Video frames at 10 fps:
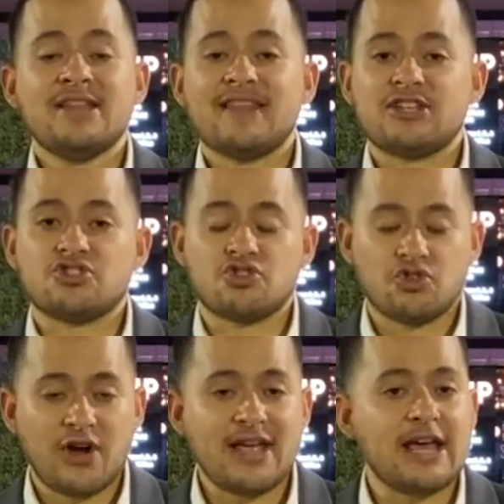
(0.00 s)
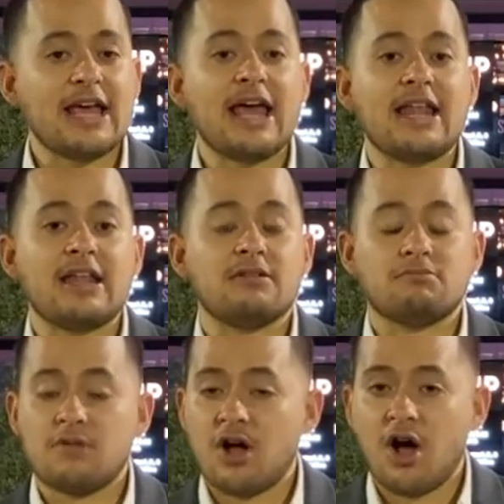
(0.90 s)
That's great and
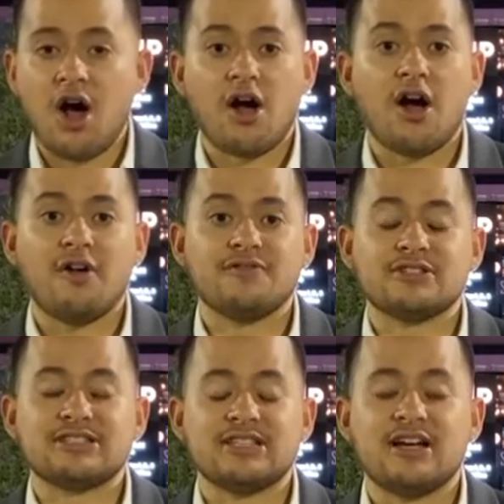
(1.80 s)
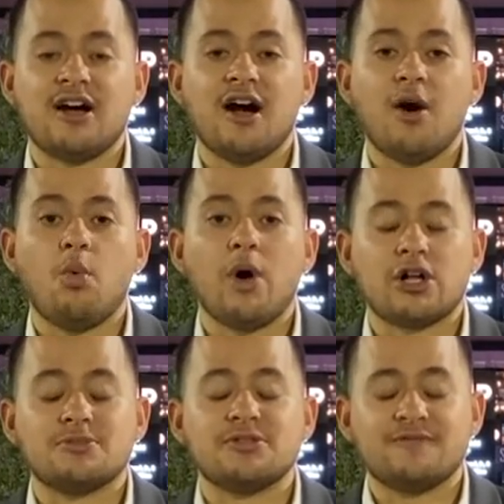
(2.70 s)
obviously a
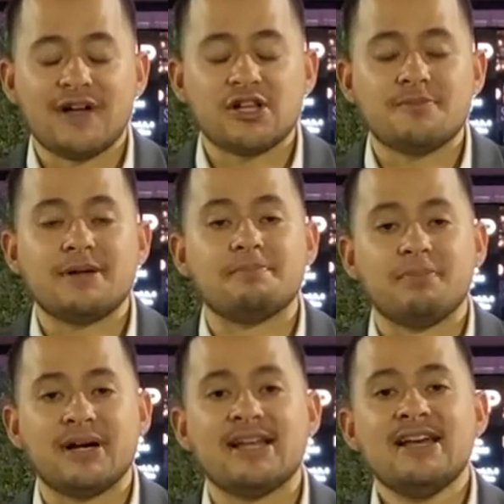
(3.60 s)
welcome development, but